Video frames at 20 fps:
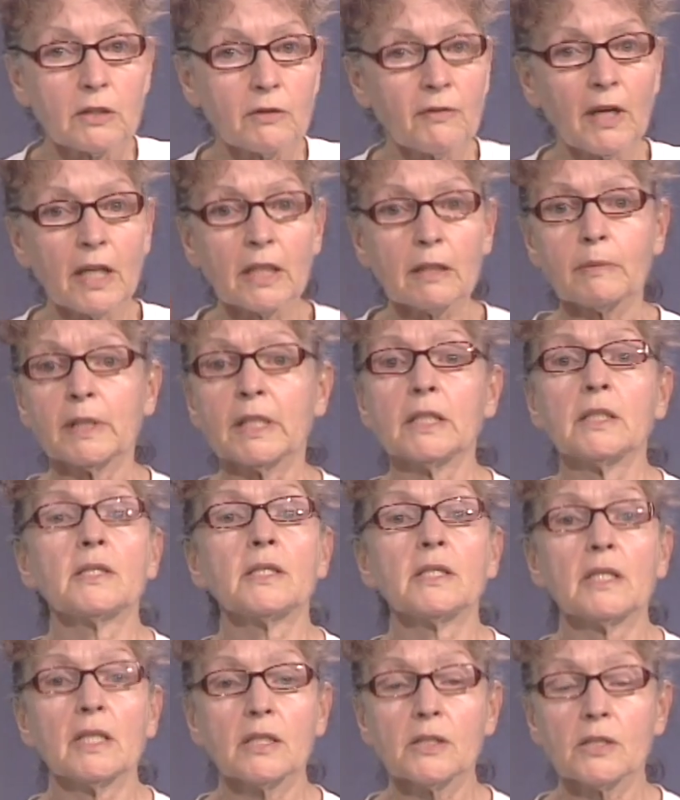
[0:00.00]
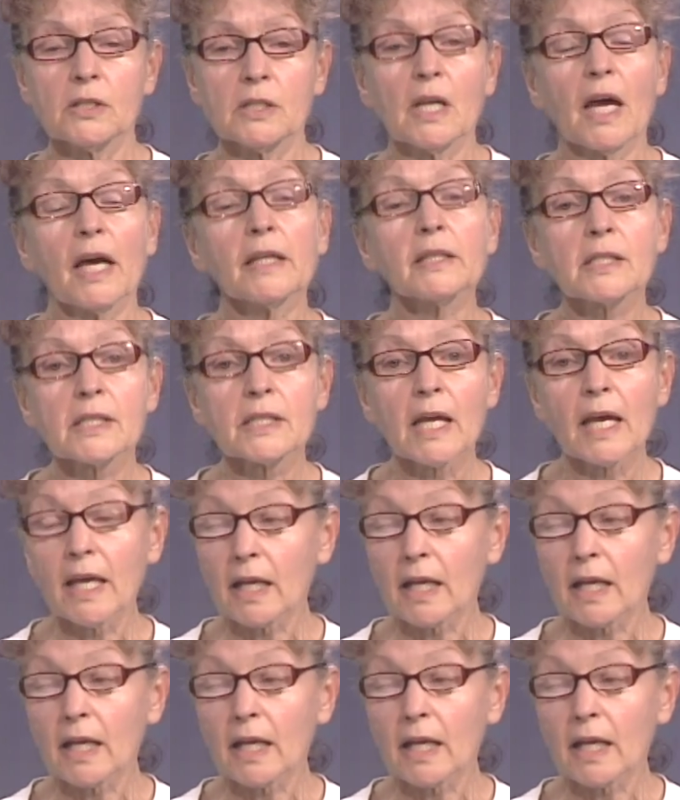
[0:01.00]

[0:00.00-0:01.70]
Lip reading: development is nuts.